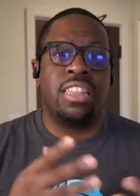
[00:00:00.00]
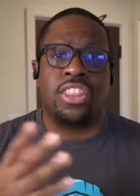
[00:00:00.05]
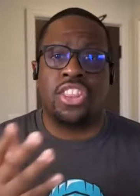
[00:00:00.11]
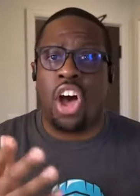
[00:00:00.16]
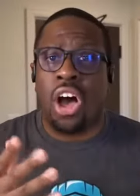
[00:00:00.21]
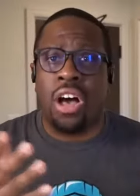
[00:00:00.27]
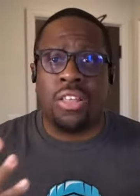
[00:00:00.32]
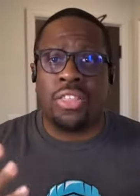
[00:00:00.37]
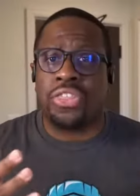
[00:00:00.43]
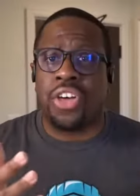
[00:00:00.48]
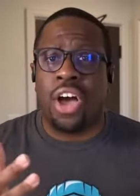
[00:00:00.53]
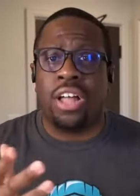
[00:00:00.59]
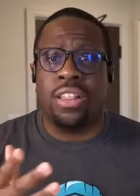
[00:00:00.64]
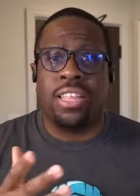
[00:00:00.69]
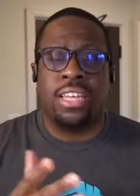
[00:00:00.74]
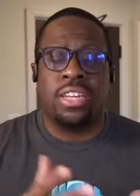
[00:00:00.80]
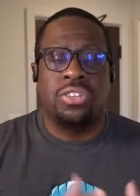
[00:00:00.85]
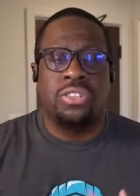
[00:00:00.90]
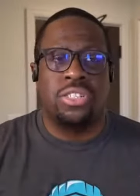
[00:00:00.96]
thought thought
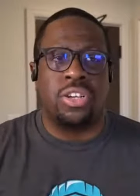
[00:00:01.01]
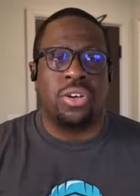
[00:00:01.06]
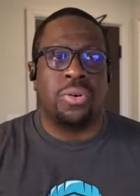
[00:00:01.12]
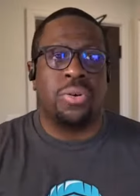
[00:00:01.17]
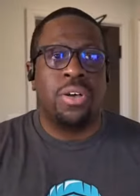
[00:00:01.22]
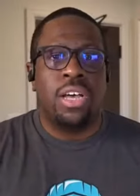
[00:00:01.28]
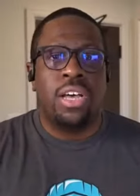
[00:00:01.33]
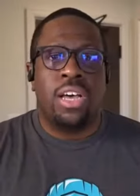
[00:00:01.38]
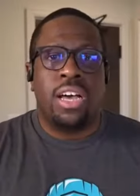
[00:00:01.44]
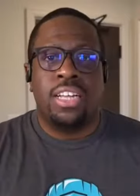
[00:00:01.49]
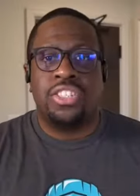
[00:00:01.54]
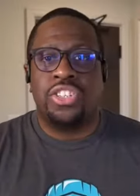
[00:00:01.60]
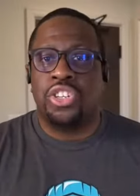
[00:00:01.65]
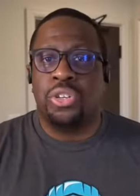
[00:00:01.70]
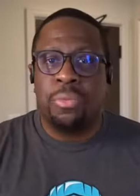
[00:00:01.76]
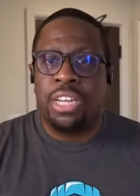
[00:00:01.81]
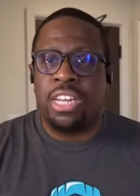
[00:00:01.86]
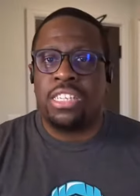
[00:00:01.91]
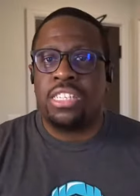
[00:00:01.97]
leaders so a
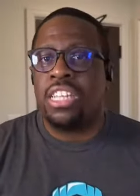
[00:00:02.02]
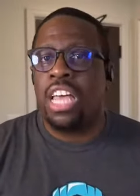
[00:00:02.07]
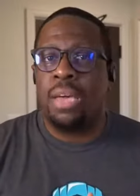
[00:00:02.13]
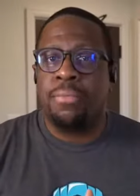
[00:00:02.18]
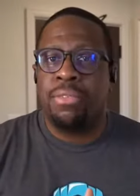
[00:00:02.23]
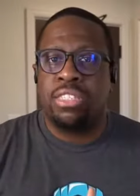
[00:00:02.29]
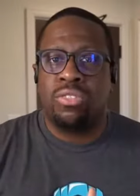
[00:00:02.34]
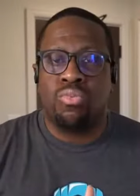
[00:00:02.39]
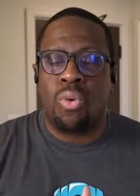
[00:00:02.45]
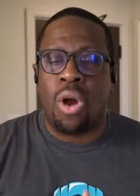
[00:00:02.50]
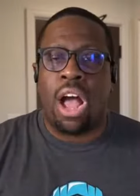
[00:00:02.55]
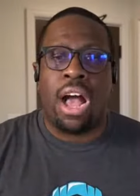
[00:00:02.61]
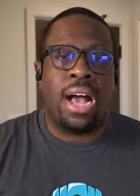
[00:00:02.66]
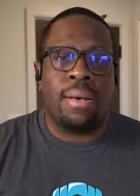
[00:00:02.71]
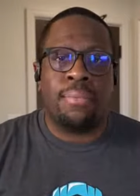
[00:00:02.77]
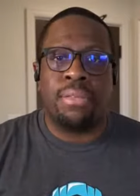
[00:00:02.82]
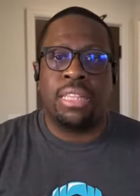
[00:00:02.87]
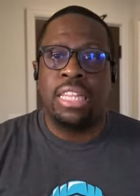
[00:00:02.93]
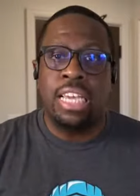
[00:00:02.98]
gentleman his name is
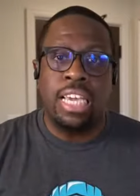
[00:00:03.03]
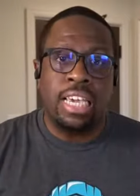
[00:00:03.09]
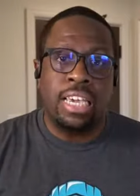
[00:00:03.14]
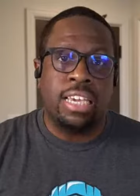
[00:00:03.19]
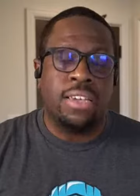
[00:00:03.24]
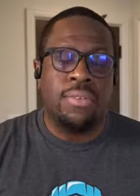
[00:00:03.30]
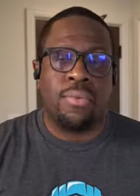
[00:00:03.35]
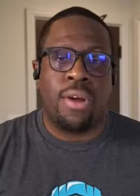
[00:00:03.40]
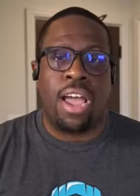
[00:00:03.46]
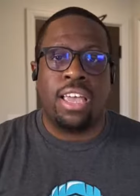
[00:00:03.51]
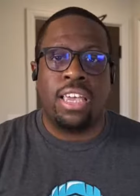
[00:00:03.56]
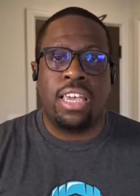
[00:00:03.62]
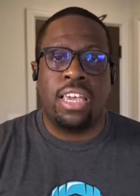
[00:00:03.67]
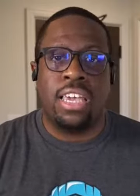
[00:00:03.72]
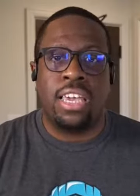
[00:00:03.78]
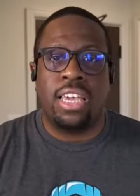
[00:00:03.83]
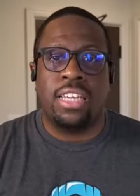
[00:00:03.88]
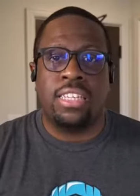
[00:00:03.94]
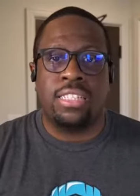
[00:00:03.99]
rob lee right
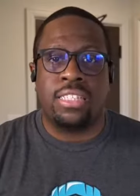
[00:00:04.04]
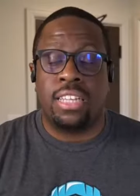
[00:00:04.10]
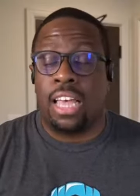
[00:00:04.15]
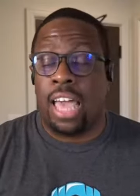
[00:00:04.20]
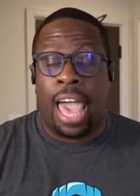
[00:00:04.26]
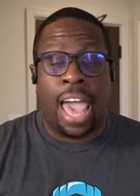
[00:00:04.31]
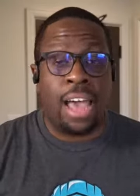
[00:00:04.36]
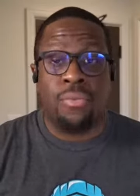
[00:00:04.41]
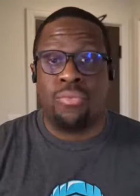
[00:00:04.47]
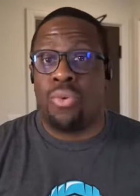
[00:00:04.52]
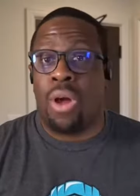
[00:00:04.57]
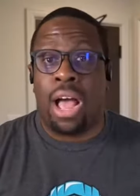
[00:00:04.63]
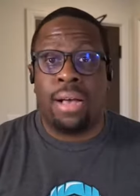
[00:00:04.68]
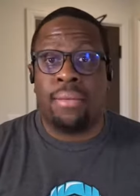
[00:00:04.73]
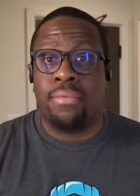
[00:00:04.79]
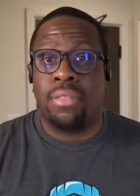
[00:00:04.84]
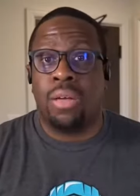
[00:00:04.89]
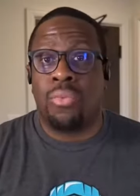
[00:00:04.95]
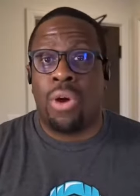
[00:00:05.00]
his at
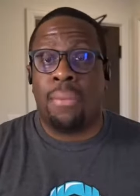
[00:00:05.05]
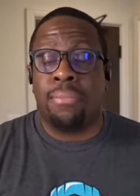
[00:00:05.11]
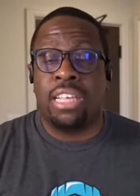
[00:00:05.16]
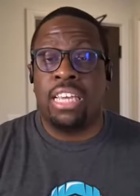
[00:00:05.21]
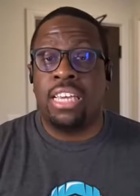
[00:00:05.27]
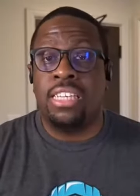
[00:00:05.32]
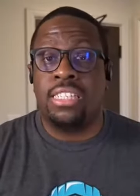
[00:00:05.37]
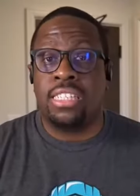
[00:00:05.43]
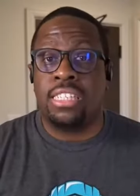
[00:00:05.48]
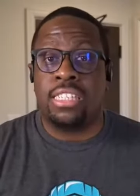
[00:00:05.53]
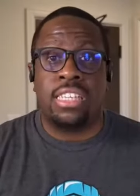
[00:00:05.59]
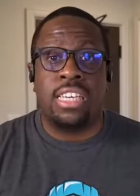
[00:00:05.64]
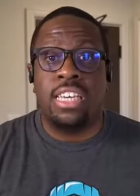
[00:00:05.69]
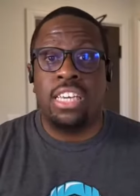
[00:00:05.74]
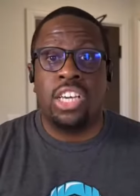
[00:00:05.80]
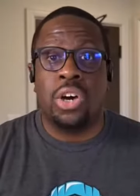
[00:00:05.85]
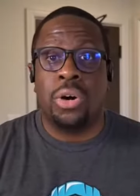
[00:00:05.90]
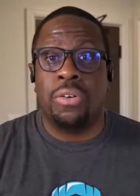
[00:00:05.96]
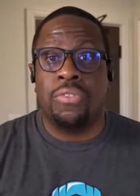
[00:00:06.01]
rob rob lee he's the
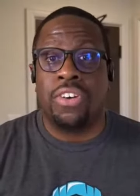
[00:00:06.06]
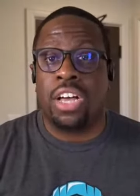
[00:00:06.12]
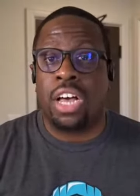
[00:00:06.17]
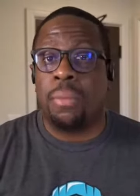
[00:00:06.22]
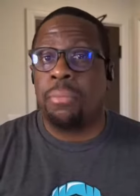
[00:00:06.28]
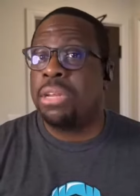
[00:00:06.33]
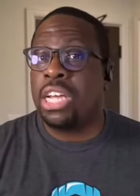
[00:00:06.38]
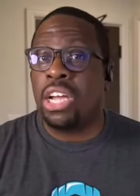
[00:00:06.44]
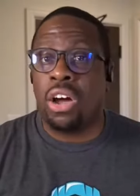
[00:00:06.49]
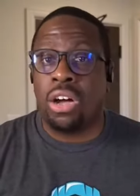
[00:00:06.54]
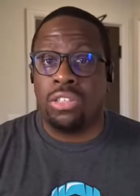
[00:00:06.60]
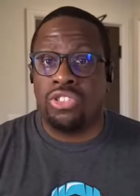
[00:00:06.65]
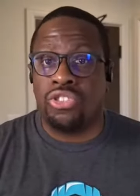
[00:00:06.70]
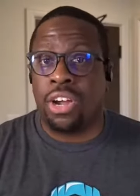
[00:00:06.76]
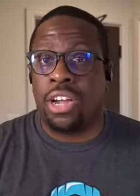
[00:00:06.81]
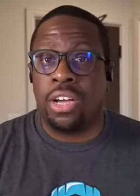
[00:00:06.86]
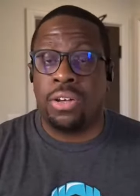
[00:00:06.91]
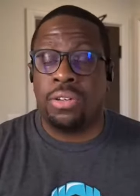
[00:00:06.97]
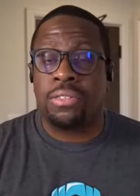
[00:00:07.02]
ceo of a company called
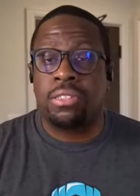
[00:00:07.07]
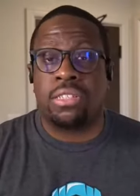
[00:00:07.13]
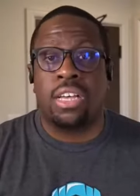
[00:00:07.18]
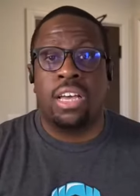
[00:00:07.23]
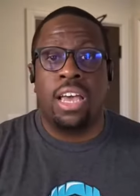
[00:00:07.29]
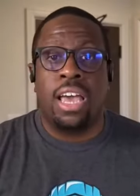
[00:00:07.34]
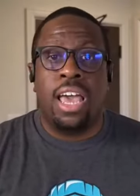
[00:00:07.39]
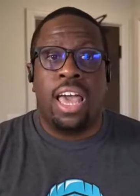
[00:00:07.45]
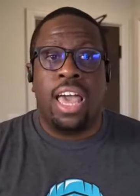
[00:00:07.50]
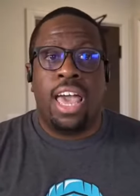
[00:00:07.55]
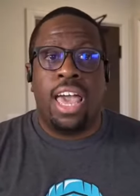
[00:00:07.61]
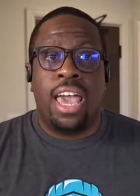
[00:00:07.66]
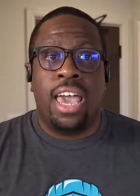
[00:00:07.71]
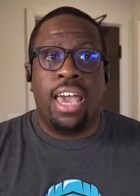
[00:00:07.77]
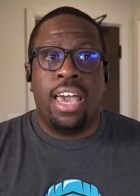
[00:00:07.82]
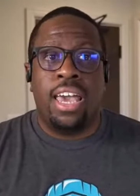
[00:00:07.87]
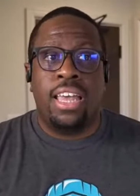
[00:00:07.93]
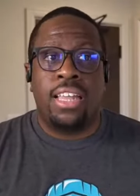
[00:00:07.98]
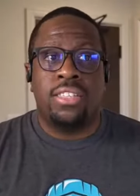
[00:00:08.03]
dragos
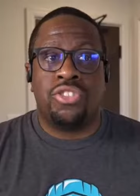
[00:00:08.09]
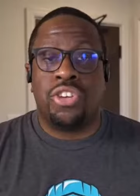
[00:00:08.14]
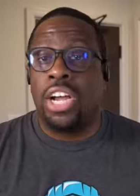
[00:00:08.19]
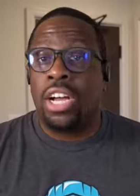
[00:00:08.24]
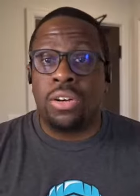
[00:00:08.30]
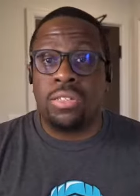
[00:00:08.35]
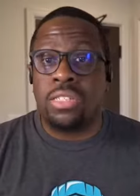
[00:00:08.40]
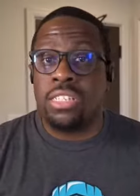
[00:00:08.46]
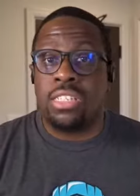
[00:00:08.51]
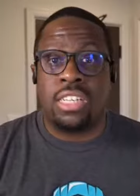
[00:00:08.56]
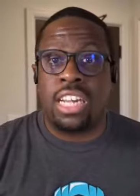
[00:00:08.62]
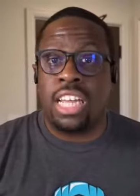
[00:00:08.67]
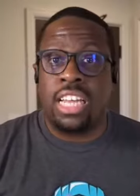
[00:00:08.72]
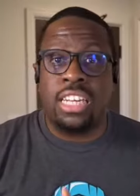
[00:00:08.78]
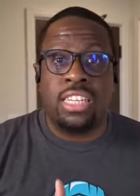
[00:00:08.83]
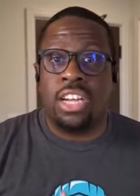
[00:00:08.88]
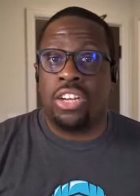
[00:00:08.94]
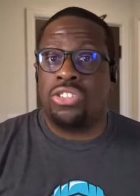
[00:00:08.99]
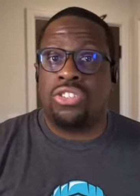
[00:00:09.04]
and dragos is an
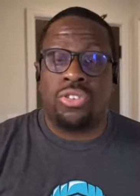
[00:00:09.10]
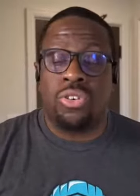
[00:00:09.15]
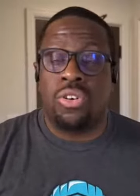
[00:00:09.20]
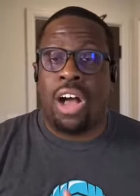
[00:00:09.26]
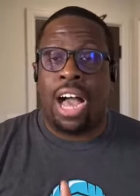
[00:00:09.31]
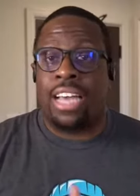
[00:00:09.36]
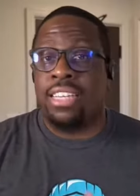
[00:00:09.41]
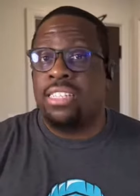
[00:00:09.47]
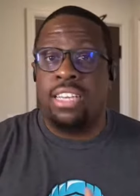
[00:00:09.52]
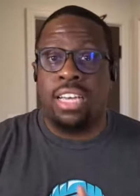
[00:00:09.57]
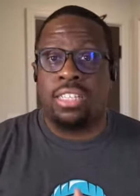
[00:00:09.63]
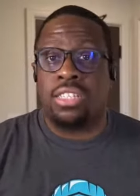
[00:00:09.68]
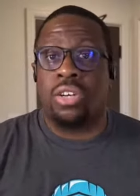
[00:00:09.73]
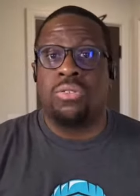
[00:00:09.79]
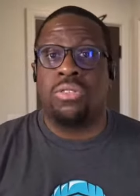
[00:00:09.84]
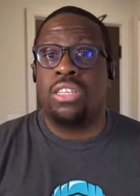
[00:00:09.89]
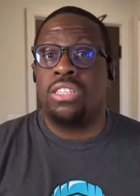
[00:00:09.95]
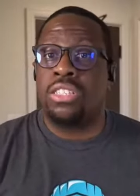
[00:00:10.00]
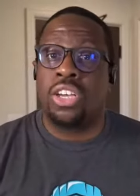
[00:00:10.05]
industrial ics
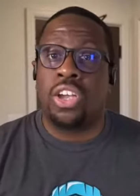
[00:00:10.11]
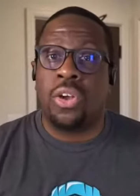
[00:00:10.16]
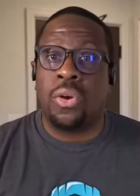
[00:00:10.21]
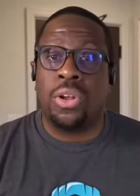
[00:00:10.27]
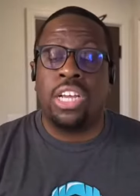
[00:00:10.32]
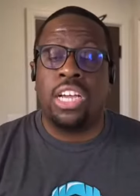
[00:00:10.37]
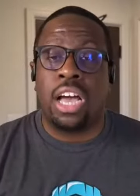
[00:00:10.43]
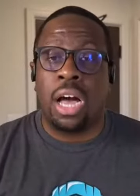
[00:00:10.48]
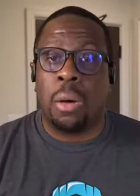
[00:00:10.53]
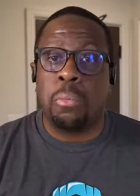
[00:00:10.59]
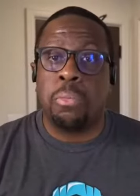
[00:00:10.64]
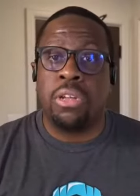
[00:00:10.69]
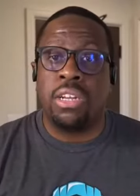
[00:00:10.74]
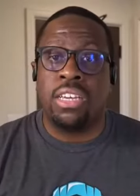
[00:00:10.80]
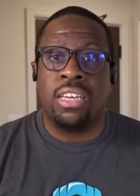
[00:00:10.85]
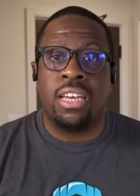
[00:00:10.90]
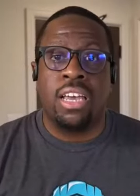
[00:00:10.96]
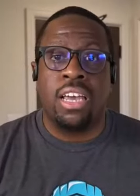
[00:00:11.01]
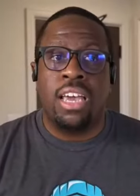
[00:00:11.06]
ot security
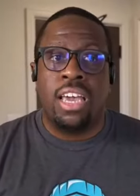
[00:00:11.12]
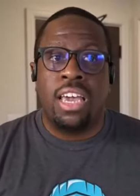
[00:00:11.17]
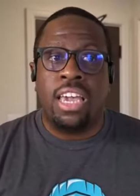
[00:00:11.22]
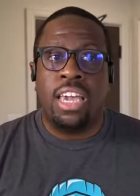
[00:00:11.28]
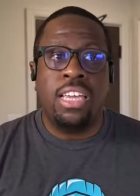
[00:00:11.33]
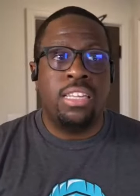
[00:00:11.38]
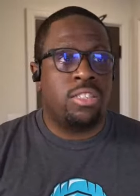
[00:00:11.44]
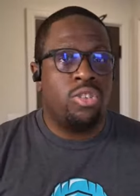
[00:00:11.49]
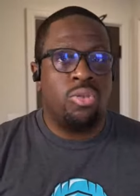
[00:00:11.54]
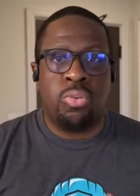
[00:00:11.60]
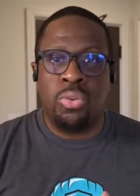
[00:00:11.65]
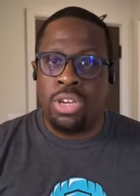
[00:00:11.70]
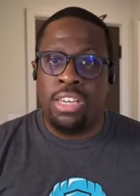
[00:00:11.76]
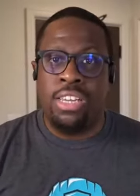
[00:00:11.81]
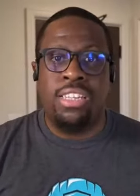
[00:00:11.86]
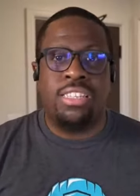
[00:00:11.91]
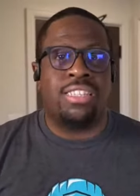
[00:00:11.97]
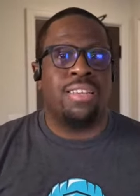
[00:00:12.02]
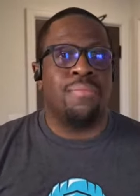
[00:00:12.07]
company he
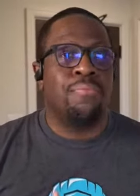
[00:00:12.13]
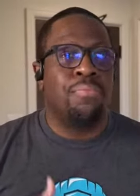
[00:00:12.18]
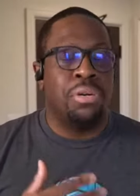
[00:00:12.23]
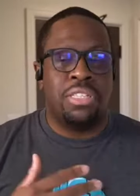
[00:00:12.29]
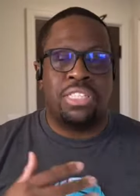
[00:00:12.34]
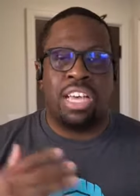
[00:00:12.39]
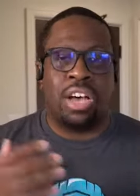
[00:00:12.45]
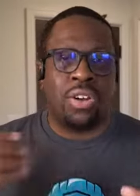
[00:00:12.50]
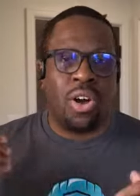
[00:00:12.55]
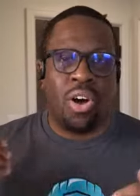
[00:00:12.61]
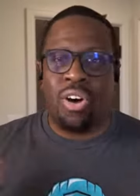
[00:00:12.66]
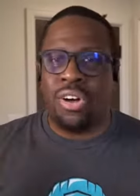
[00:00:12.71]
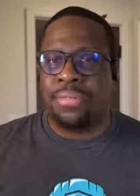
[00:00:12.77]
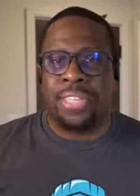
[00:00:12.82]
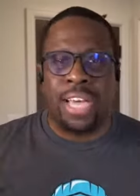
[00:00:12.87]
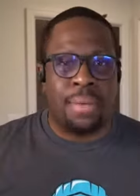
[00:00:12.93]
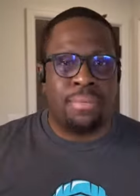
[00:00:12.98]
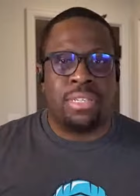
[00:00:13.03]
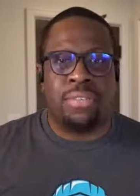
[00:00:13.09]
tweets and puts out all
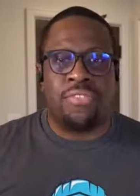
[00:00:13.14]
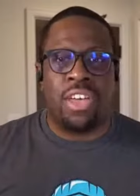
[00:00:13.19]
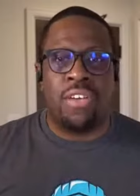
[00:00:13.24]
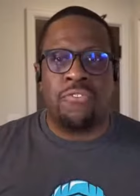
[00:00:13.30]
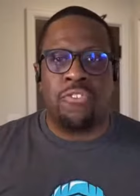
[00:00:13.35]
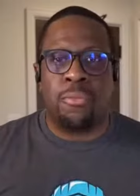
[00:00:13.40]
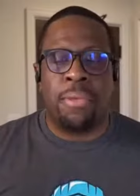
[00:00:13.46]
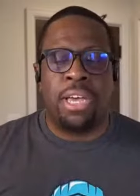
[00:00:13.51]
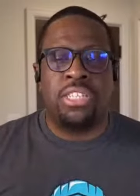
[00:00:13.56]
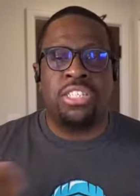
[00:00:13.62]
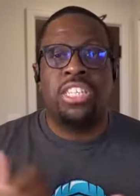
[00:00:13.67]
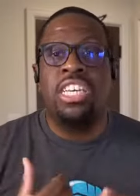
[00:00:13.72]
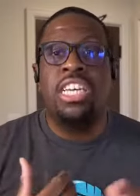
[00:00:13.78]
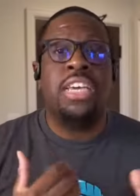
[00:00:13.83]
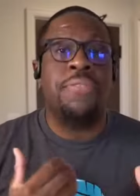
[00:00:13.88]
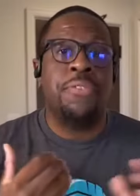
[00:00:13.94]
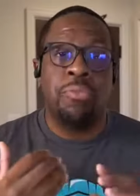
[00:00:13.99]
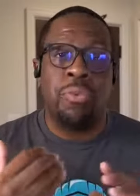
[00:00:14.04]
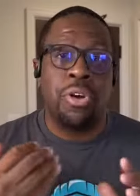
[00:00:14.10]
types of information he
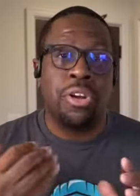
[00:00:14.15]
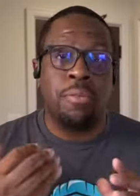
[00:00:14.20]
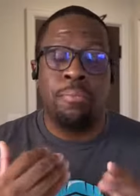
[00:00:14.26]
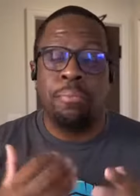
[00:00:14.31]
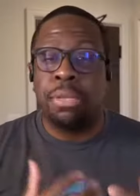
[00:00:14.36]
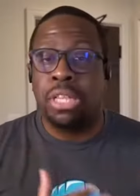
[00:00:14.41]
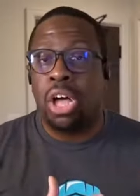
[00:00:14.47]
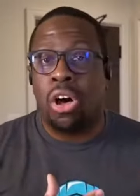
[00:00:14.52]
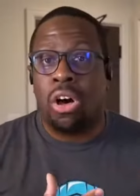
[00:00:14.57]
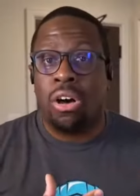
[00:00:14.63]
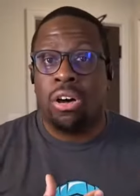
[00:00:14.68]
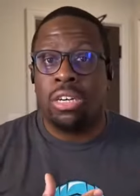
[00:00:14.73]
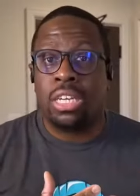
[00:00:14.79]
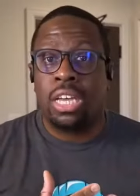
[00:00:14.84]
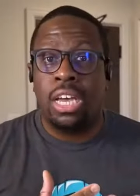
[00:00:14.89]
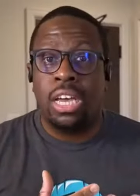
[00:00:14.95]
even wrote a blog